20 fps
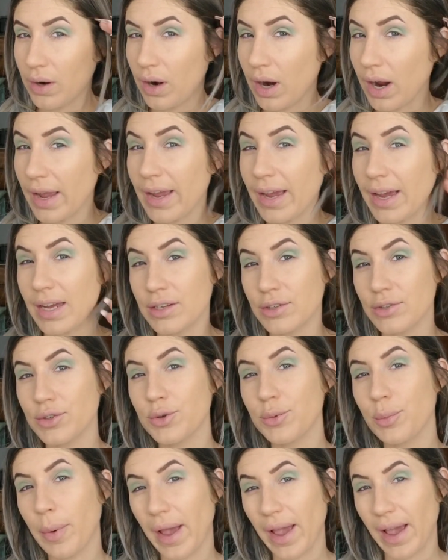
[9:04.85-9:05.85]
I had to
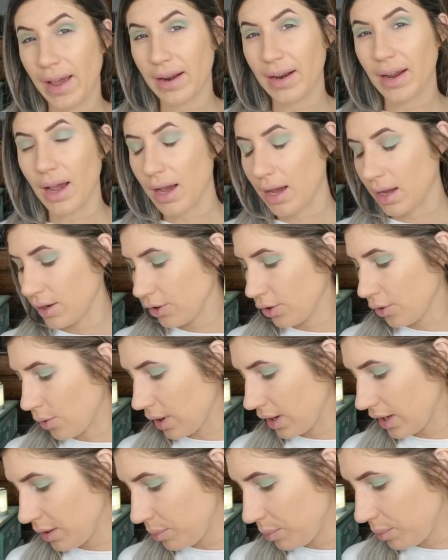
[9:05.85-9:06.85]
pat it on
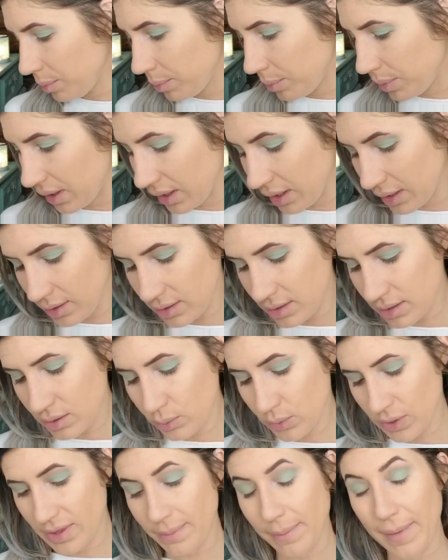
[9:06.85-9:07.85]
quite a bit
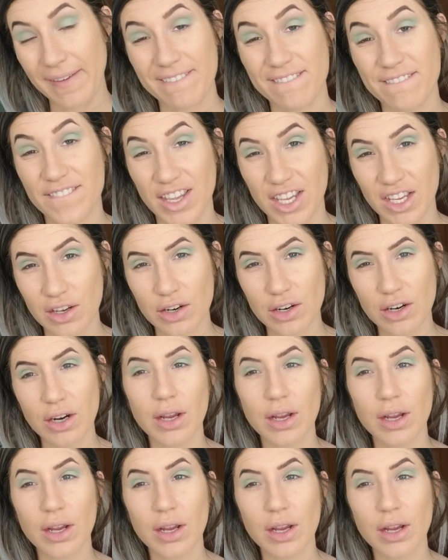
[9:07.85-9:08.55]
with my finger,